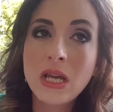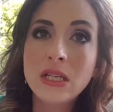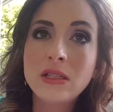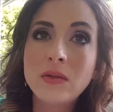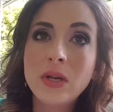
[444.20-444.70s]

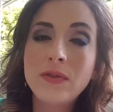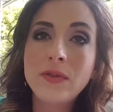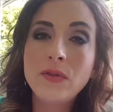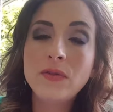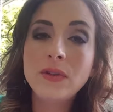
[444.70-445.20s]
So
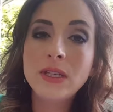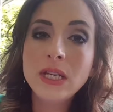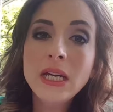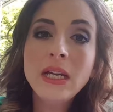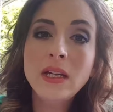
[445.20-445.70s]
if you
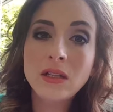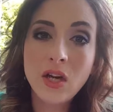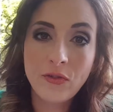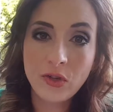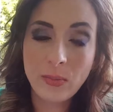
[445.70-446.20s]
get an
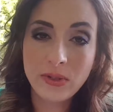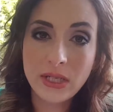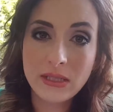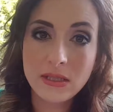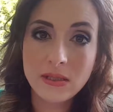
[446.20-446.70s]

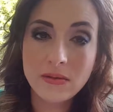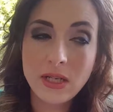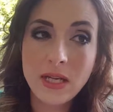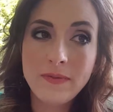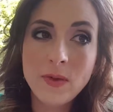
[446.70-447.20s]
uncomfortableness,
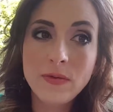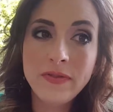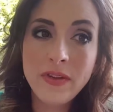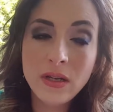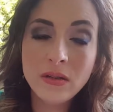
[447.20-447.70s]
if you
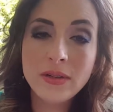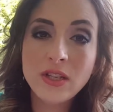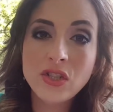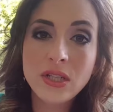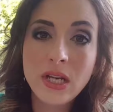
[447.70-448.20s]
feel
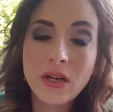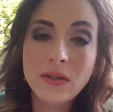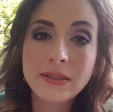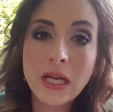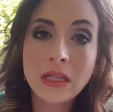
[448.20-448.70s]
that she
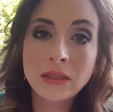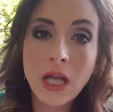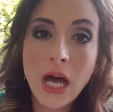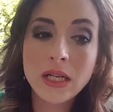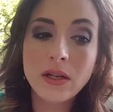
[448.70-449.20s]
carries a
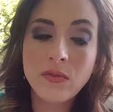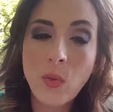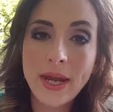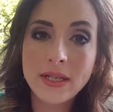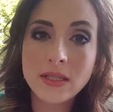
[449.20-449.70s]
lot of
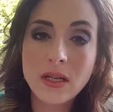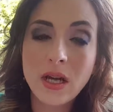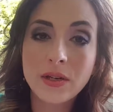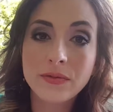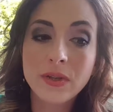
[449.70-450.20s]
weight
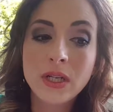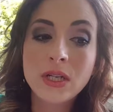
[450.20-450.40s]
of